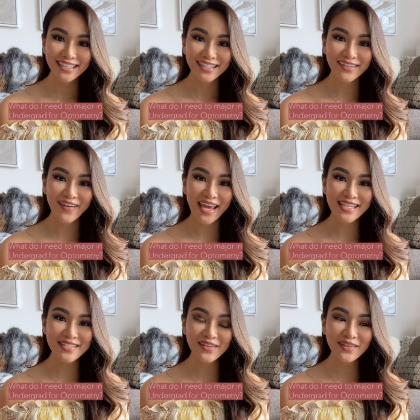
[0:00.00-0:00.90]
Okay,
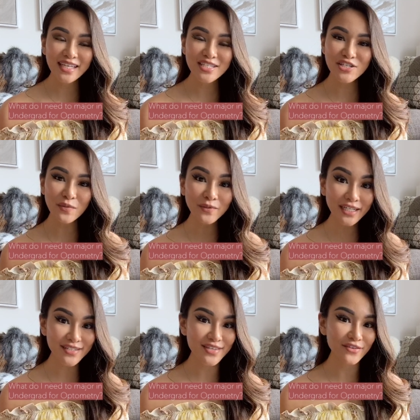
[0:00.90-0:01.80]
so let's jump right
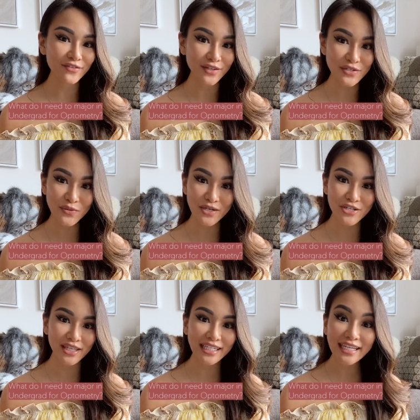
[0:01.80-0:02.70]
into the first
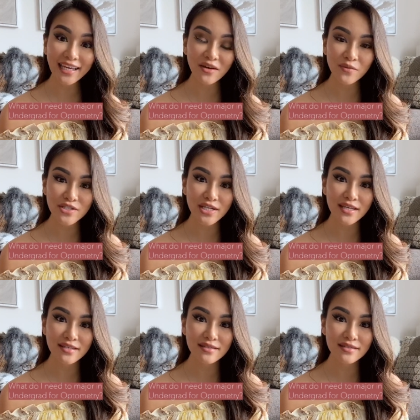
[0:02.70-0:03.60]
question that I get, which
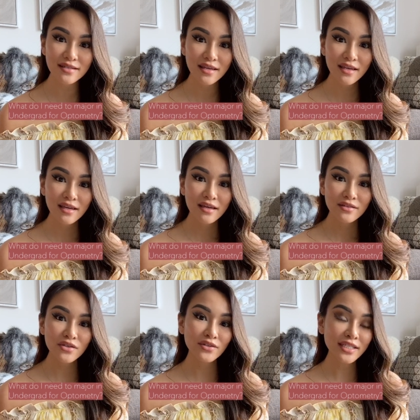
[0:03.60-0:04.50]
is,
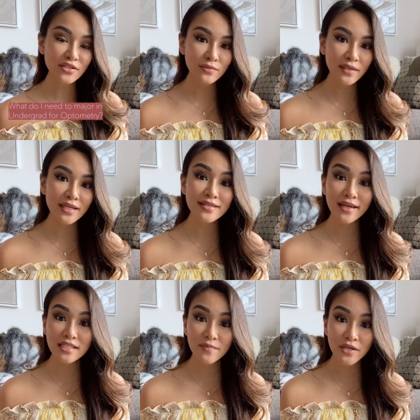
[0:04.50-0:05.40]
do you need to be a
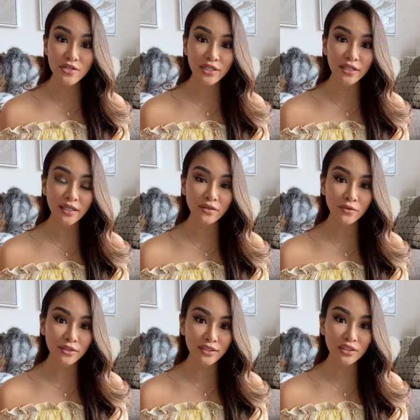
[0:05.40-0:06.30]
science major in
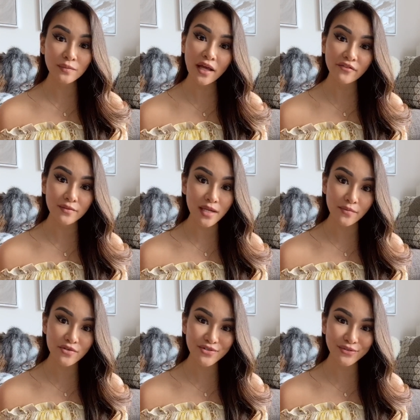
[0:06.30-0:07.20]
order to apply for
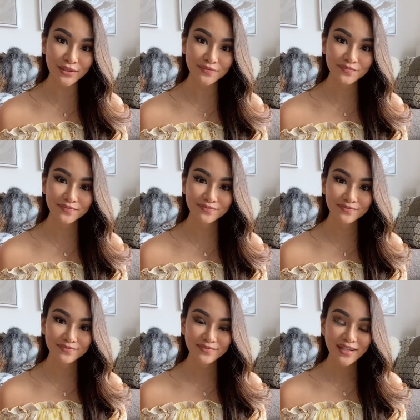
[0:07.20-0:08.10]
optometry school?
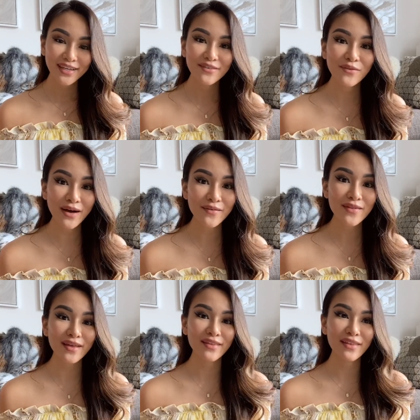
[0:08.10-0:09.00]
Well,
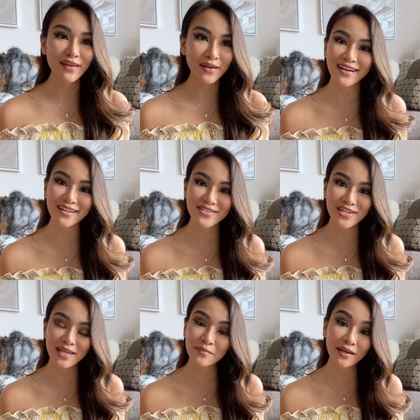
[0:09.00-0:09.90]
I
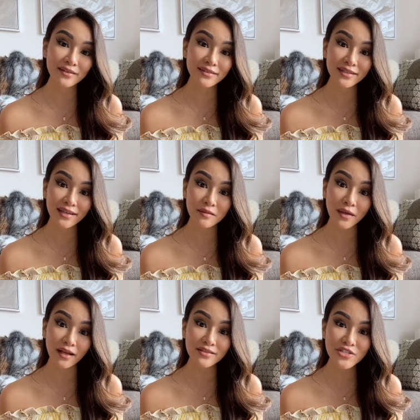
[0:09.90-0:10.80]
compology and minored in
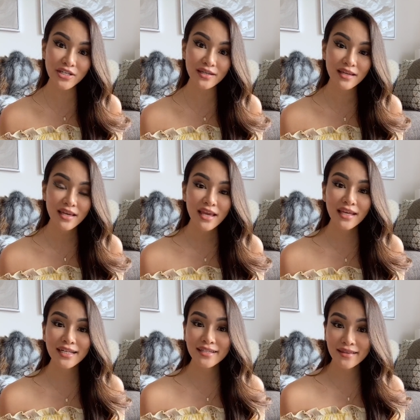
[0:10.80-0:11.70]
biology, and
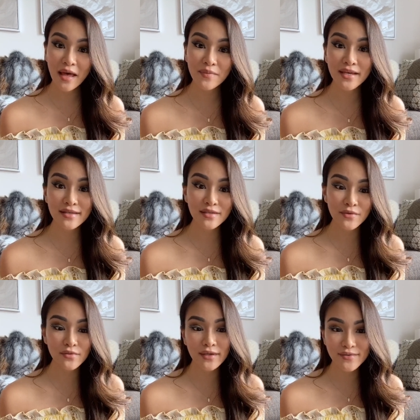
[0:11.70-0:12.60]
I did that because it
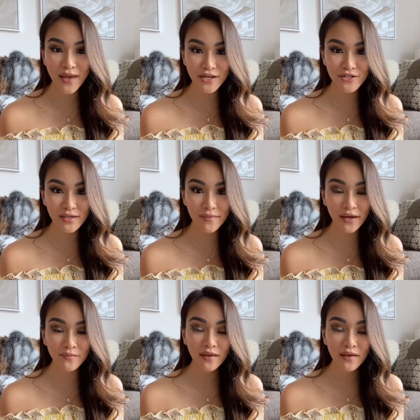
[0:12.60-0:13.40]
was what I was passionate about.